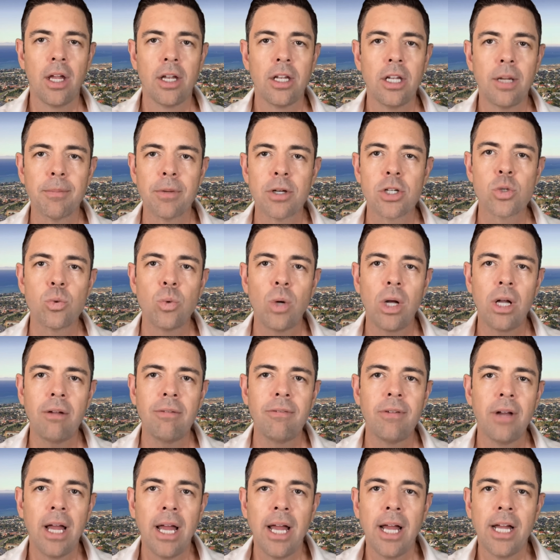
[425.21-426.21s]
Number 12,
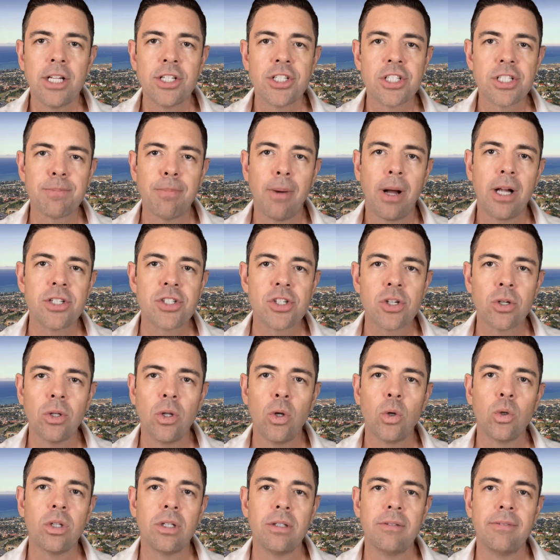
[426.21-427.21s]
sponsor
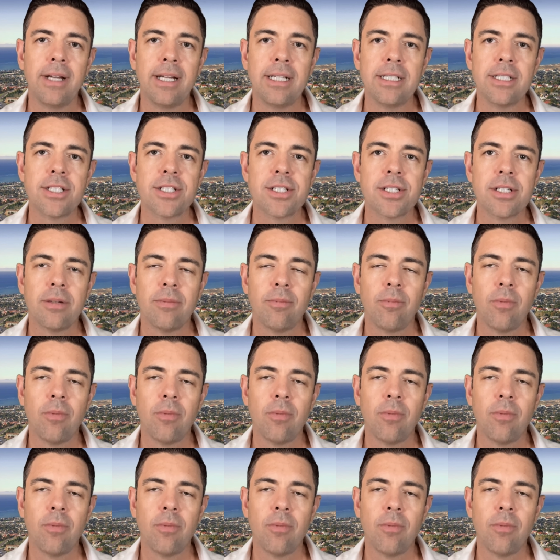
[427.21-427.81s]
local events.